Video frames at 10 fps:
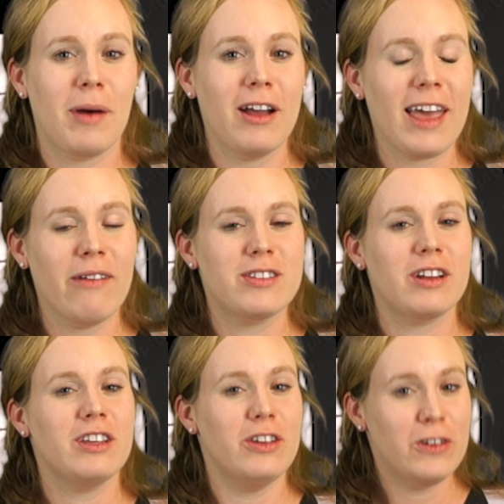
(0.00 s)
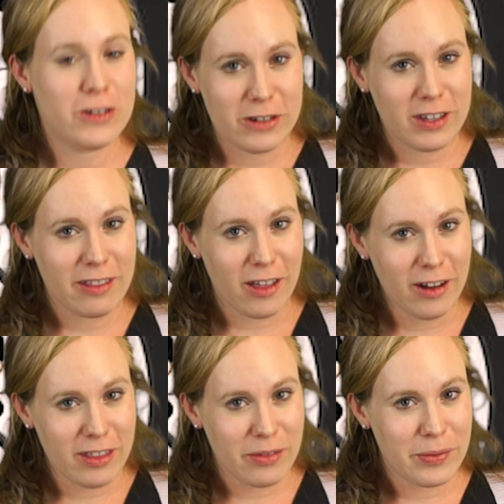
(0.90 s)
Park hours are usually
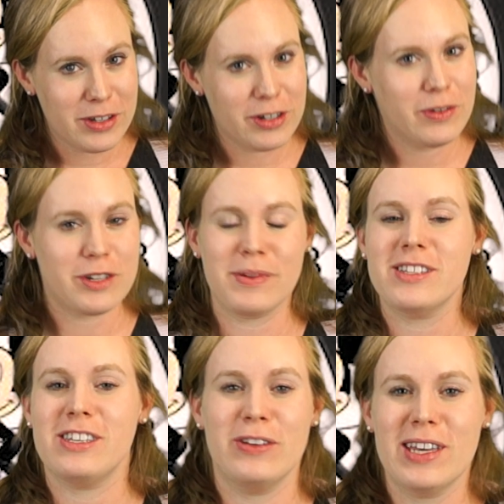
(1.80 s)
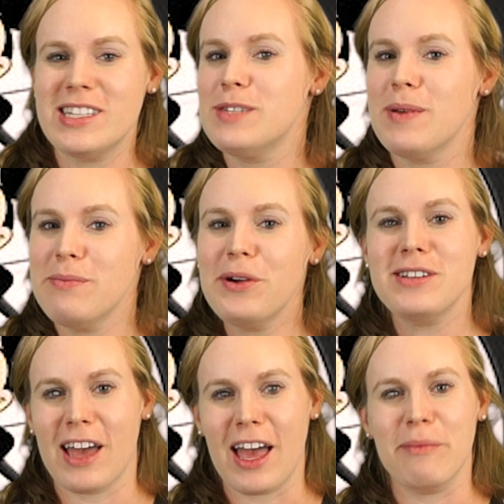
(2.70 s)
longer than winter, which means you get to spend more
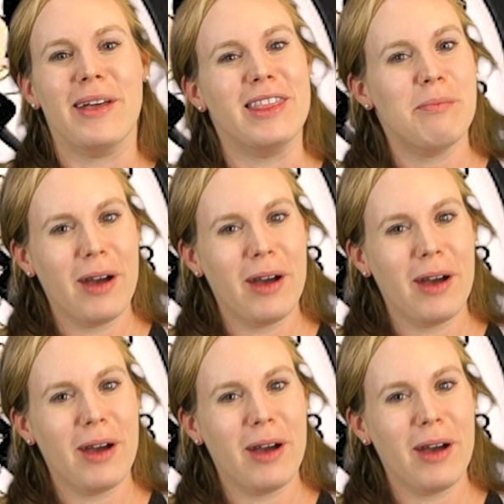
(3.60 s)
time in the